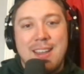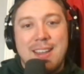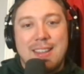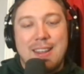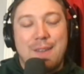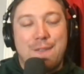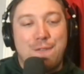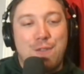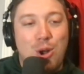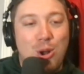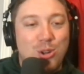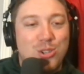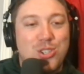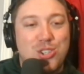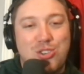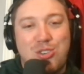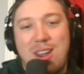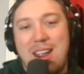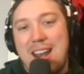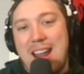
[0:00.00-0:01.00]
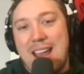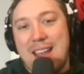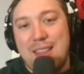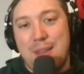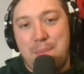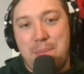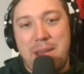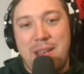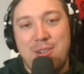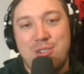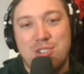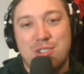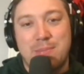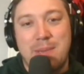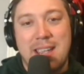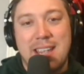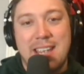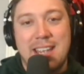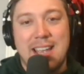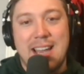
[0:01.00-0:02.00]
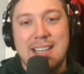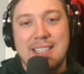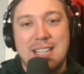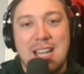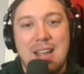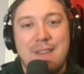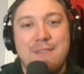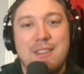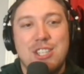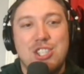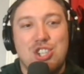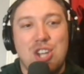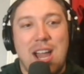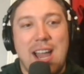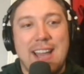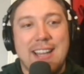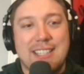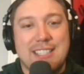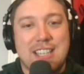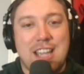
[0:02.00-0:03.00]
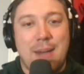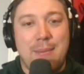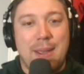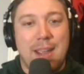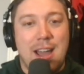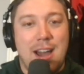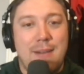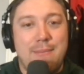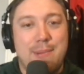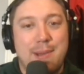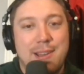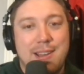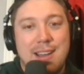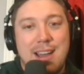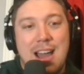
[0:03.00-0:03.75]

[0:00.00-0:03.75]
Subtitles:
The first trade I had the Patriots making, guys, I have the Giants coming up.